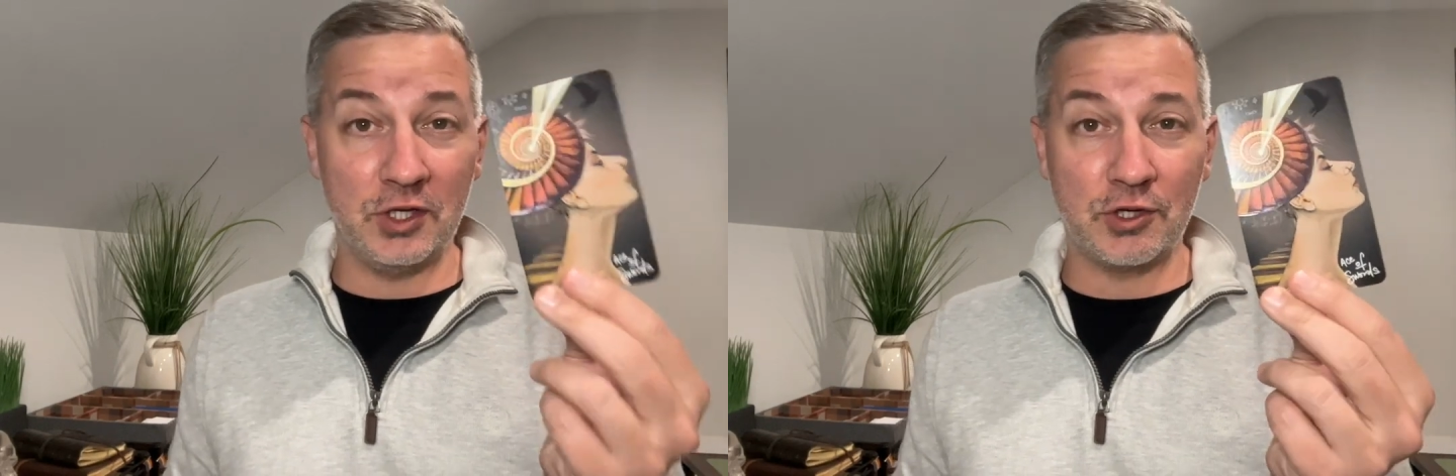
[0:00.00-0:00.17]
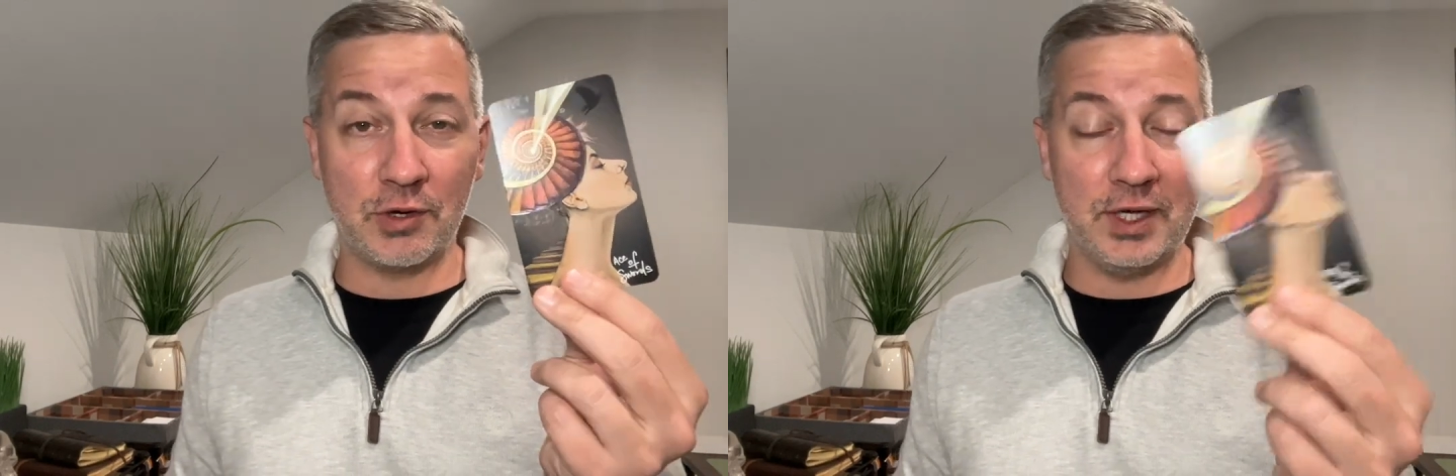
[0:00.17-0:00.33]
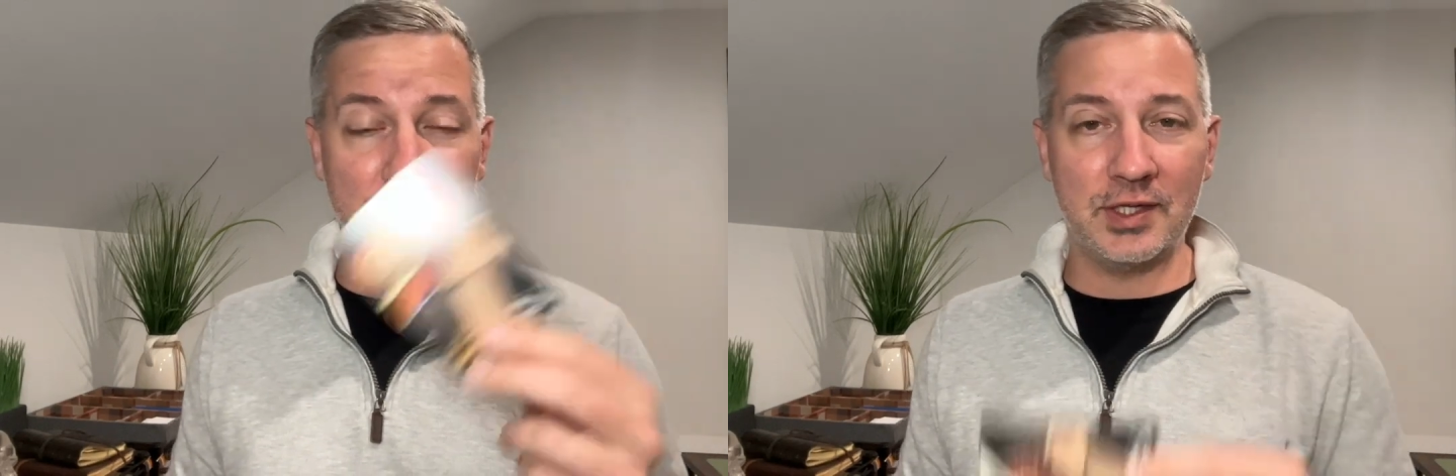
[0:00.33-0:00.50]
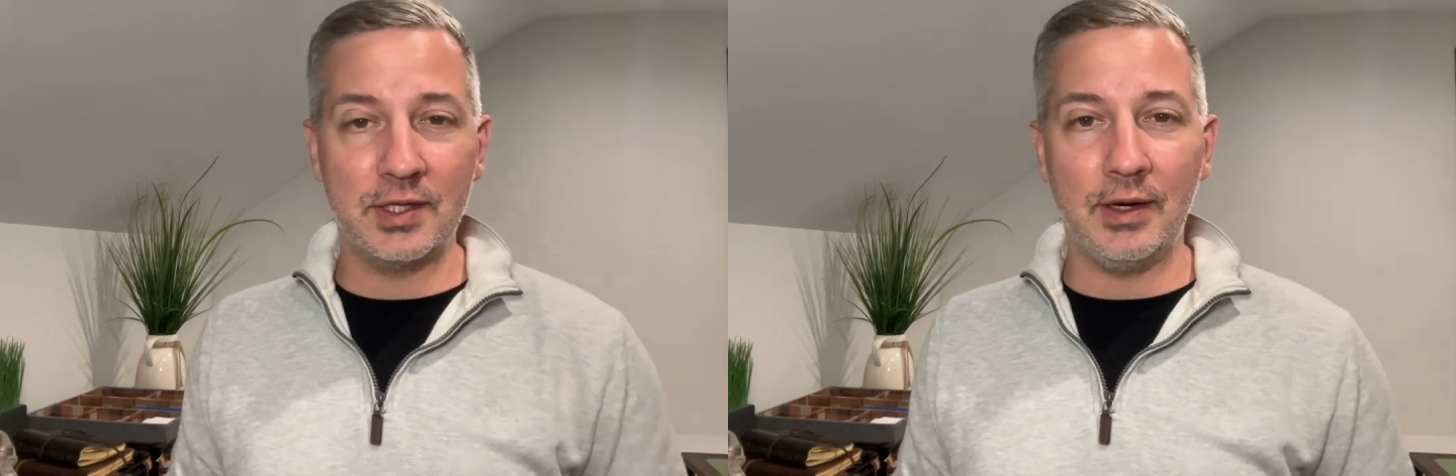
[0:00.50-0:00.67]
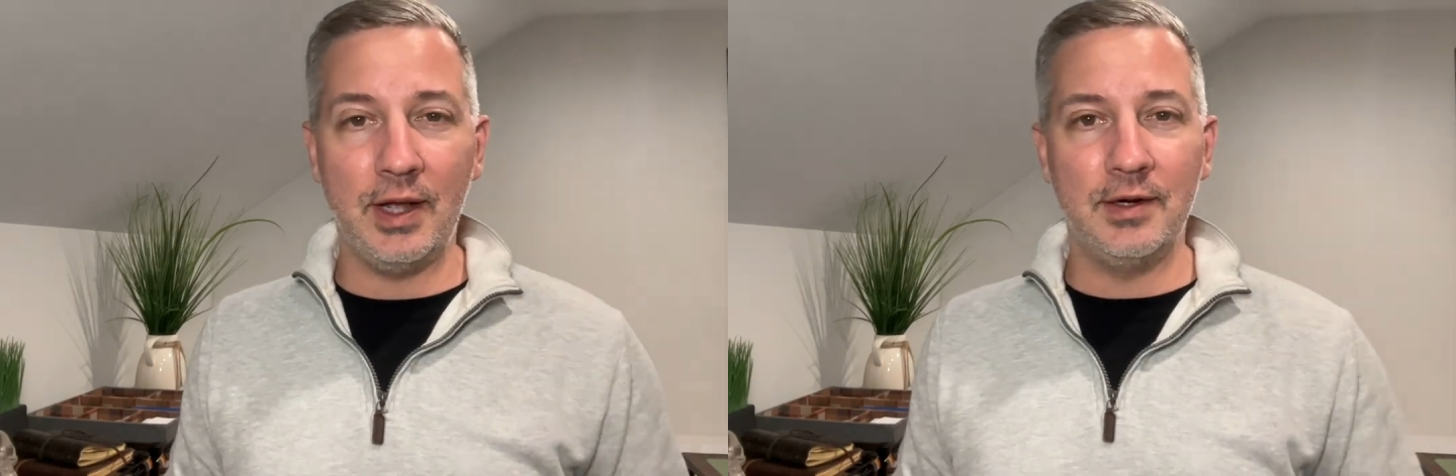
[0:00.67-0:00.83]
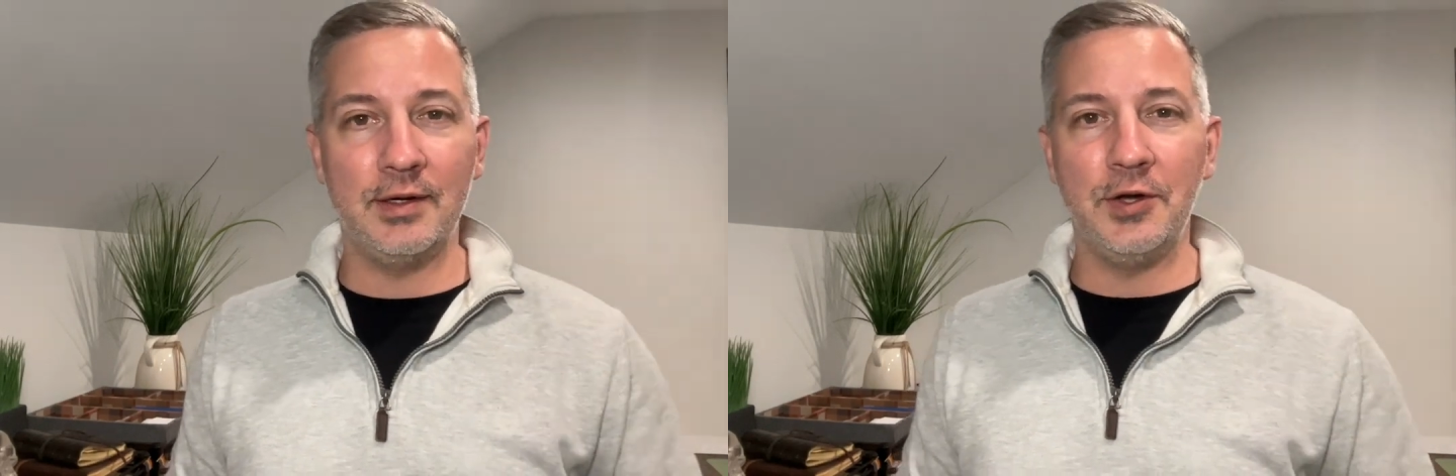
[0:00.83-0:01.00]
Trust your
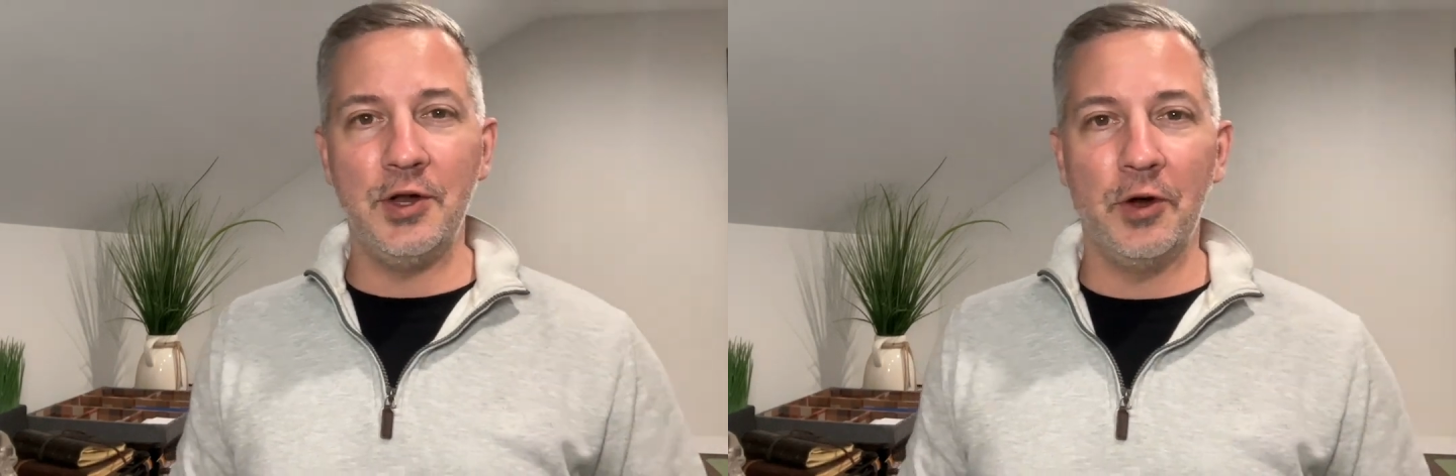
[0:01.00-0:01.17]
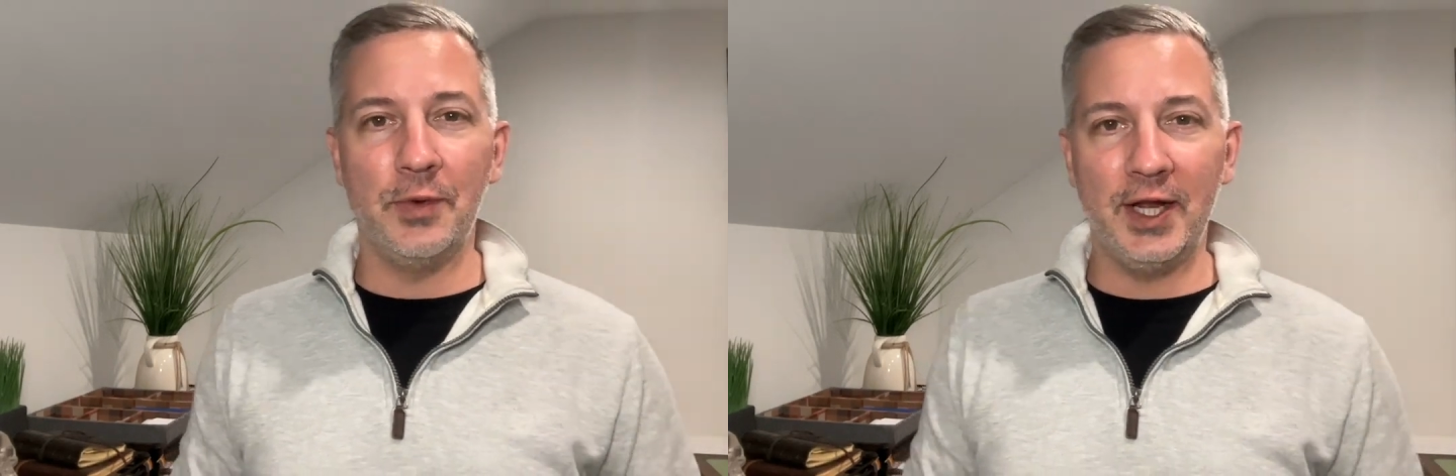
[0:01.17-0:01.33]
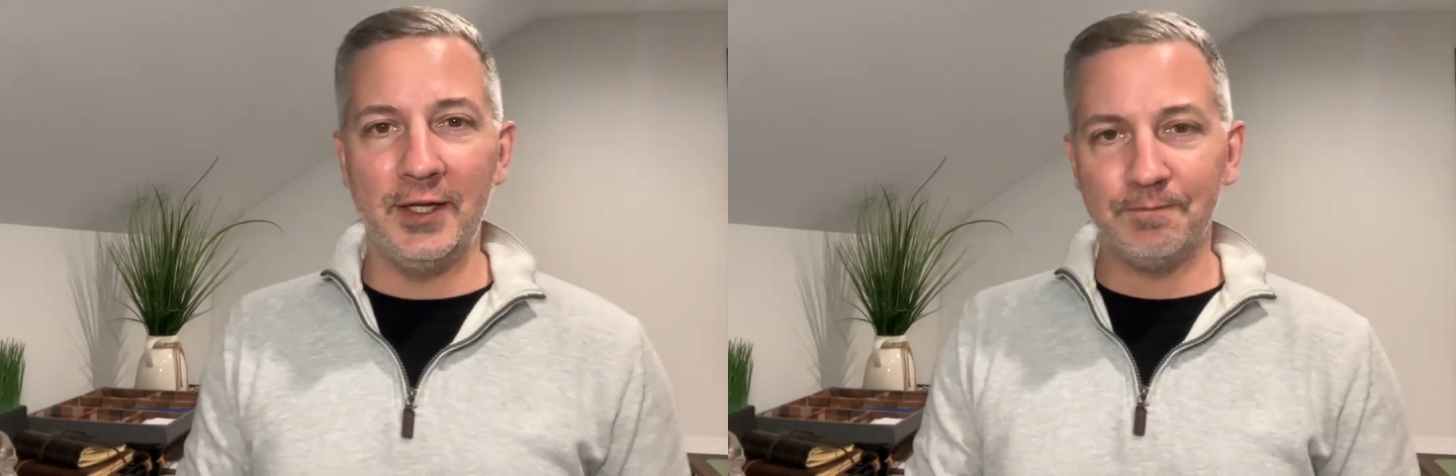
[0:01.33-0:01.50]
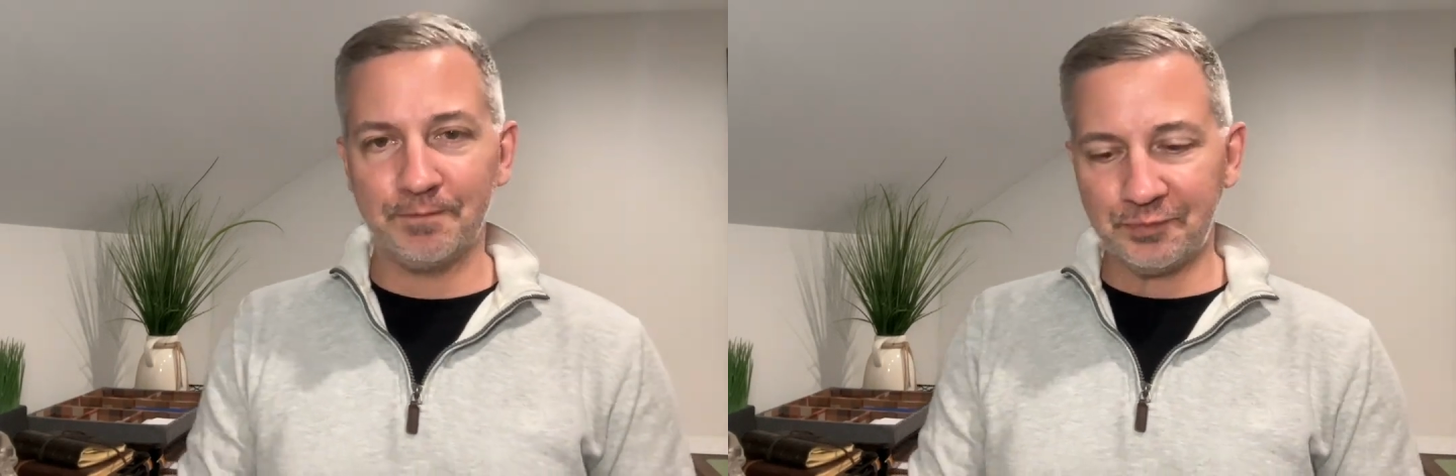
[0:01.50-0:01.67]
inner knowing.